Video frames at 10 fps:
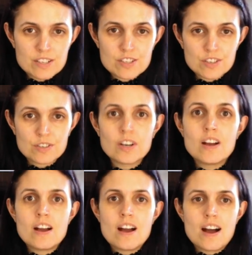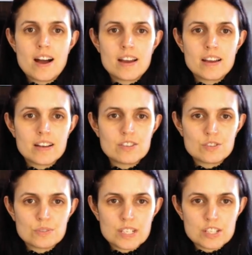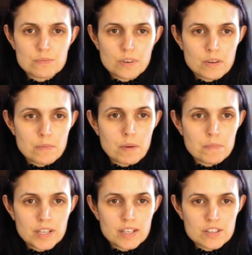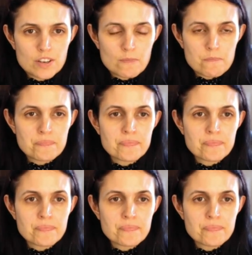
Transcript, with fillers: So I don't need to worry about money at all.